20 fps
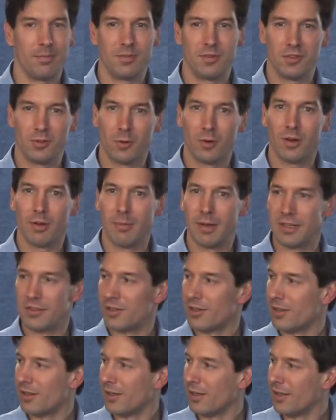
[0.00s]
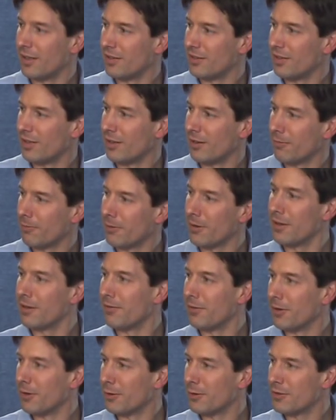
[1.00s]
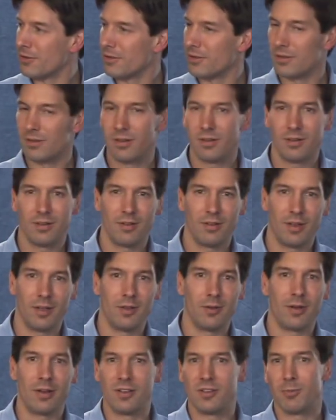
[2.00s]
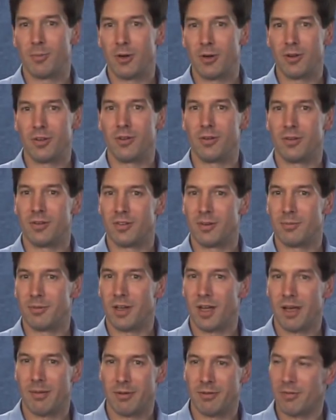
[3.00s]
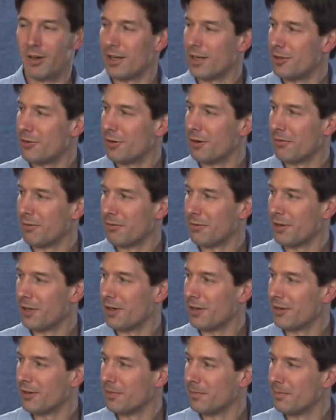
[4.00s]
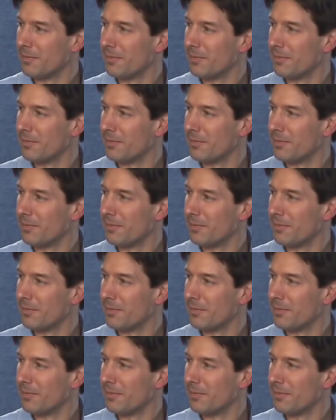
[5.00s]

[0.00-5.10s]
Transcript: story basically is that a friend of yours that you hadn't spoken to in some time invited you over for dinner.